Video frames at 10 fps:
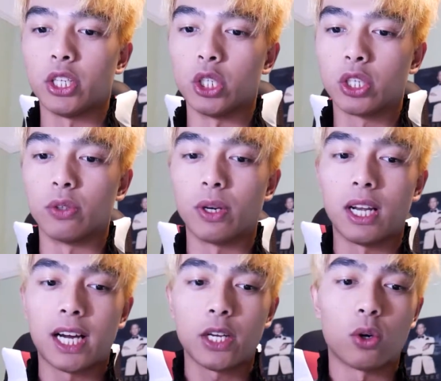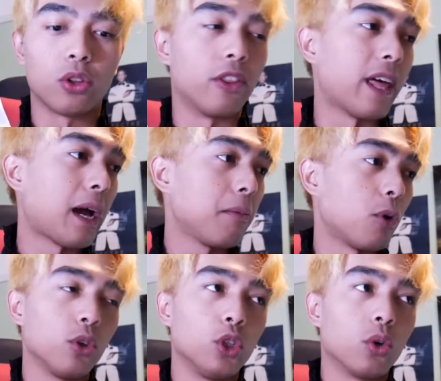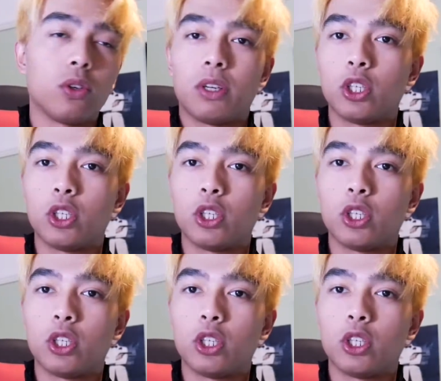you can rely on them, on your,